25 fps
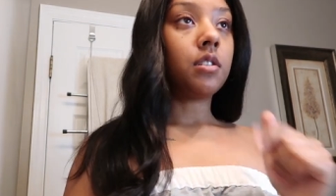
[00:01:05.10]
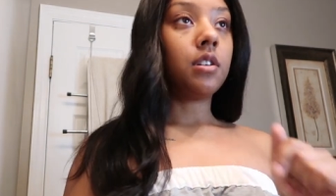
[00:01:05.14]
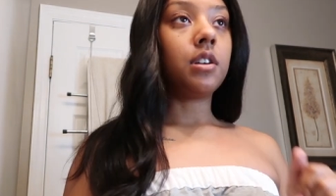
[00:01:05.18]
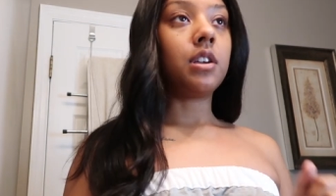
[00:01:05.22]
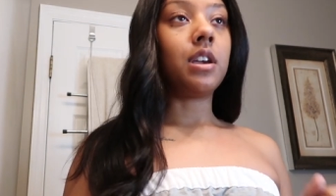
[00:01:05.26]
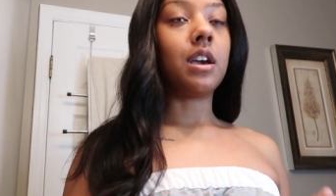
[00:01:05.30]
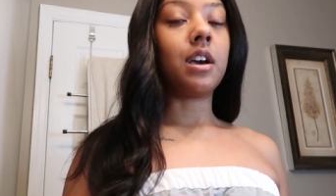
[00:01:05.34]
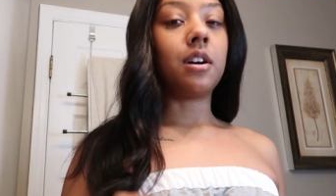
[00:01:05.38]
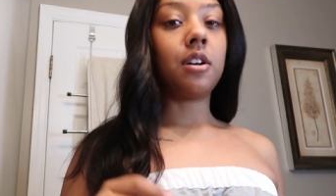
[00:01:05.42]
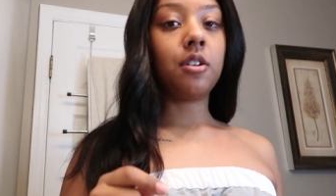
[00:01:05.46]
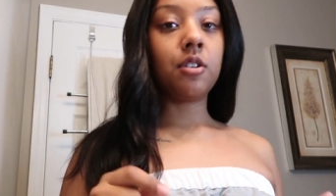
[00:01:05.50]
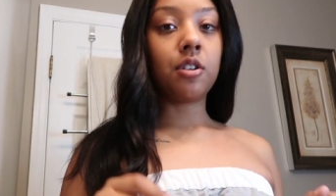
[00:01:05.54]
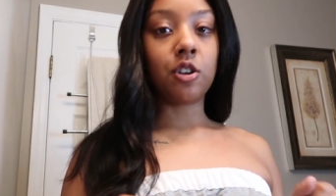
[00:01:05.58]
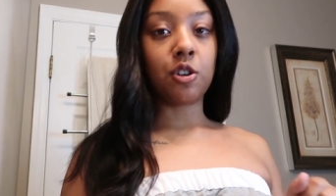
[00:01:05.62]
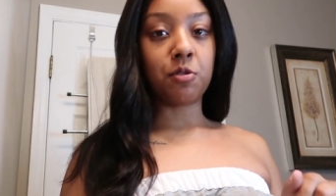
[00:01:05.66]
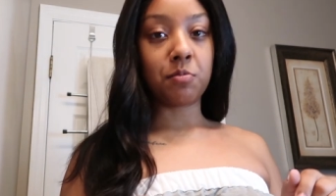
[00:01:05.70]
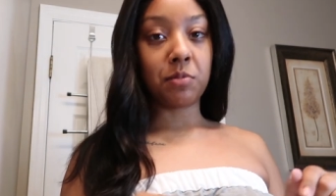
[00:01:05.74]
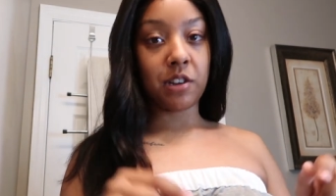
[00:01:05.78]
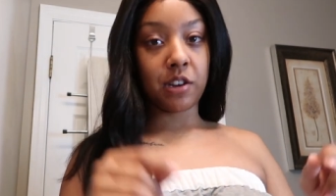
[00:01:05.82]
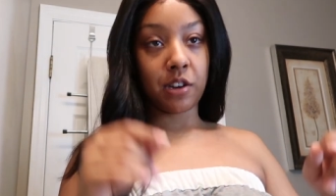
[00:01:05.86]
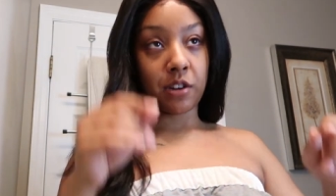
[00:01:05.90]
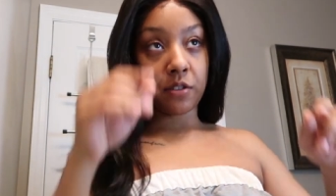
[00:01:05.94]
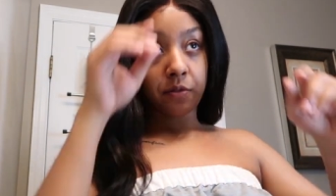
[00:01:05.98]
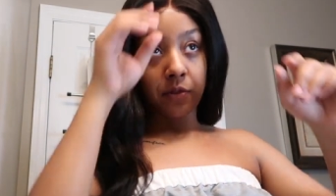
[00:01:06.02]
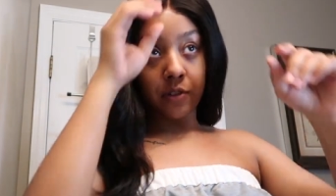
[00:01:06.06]
yeah, I'll curl
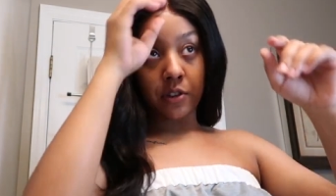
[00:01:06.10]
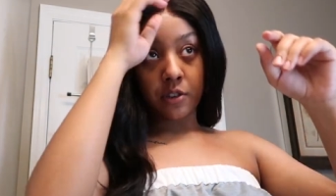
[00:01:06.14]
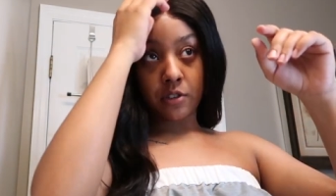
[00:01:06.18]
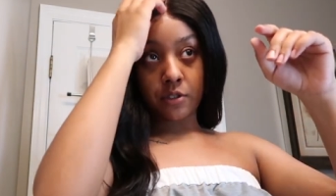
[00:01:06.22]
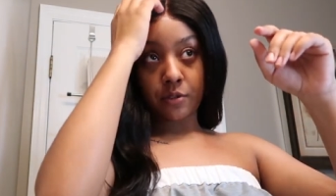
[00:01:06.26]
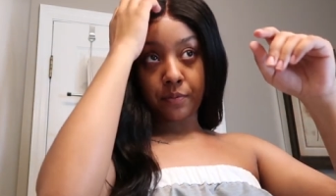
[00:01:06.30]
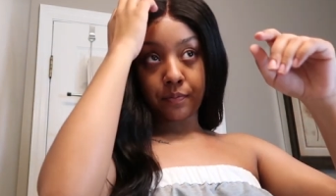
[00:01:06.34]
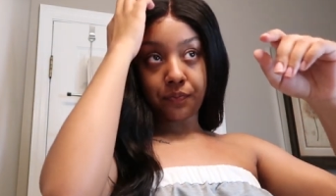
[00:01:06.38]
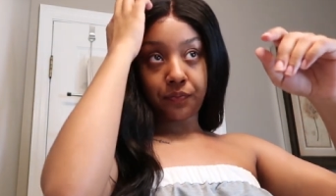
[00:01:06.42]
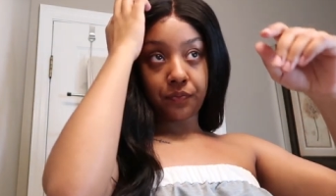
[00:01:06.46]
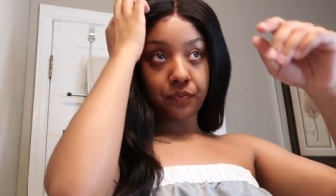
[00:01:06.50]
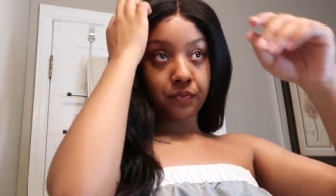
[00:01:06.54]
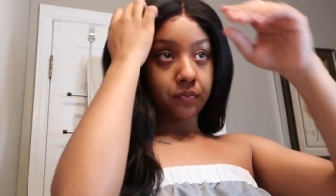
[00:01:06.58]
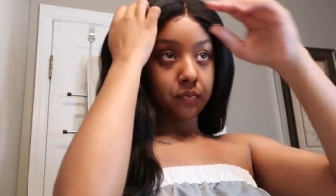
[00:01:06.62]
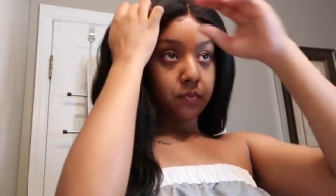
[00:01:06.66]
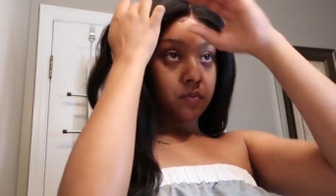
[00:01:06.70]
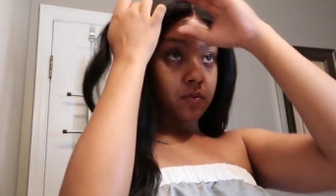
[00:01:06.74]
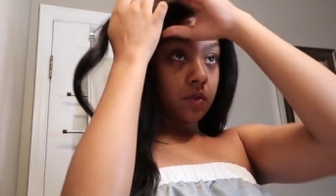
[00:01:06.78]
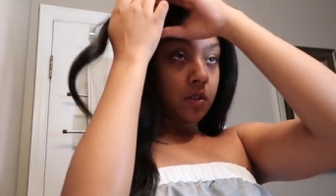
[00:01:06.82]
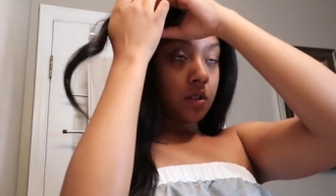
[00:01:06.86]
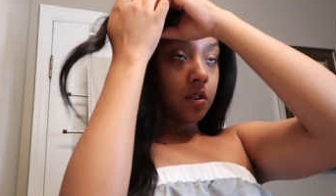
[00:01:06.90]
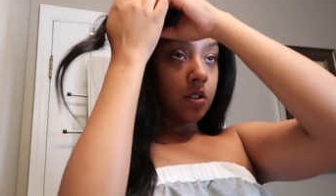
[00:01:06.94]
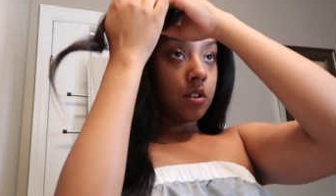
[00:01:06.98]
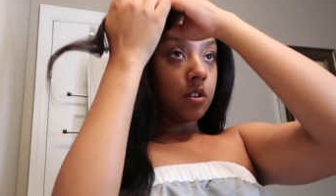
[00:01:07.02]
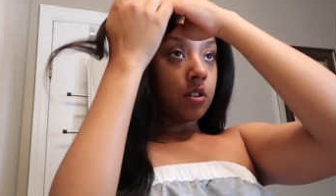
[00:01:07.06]
my hair first.
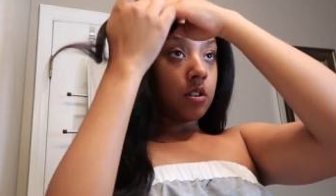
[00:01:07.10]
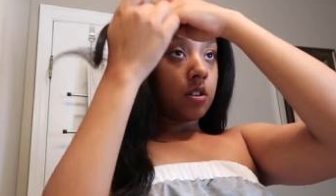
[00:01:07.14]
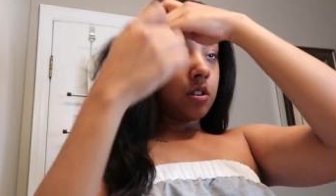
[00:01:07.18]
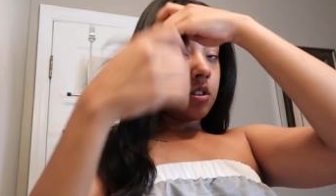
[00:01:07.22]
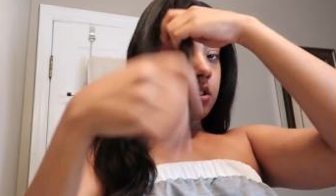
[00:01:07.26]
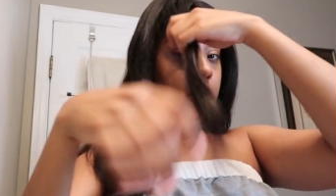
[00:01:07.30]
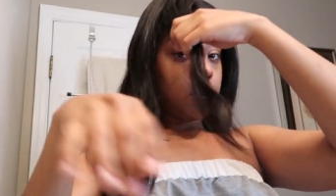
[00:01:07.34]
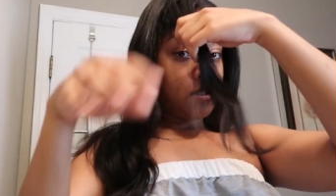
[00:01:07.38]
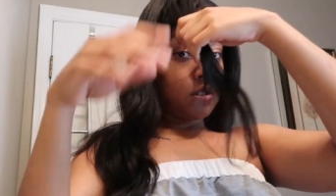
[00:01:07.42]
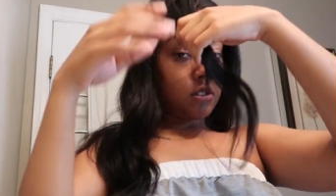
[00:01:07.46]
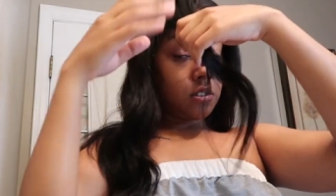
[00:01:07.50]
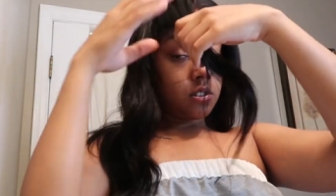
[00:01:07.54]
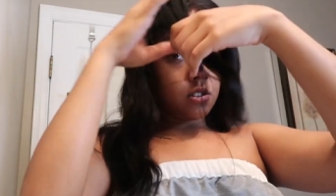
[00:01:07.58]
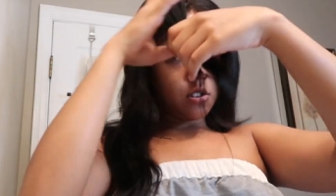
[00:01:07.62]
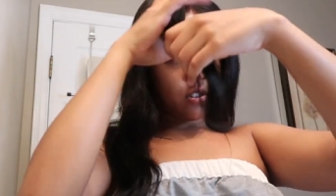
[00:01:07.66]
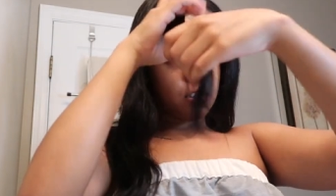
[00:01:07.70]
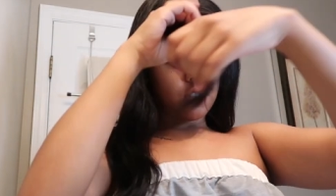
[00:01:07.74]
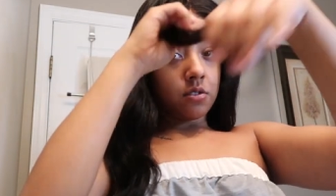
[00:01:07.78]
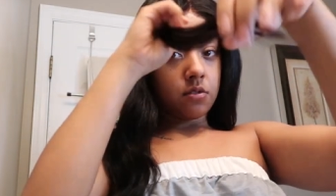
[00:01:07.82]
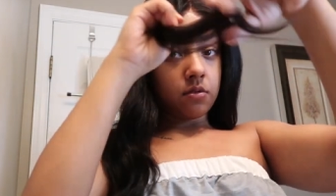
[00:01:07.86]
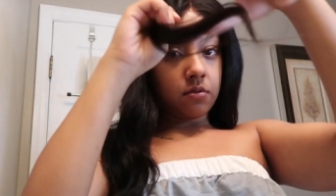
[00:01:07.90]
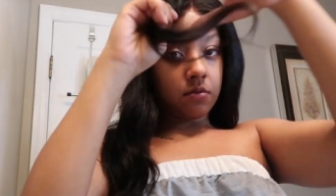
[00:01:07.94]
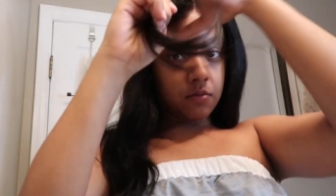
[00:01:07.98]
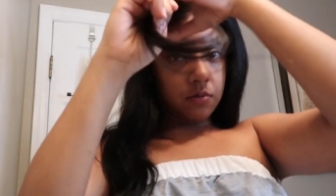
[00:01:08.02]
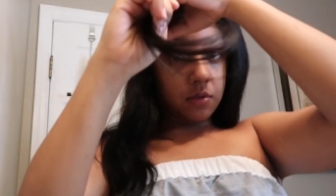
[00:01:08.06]
So,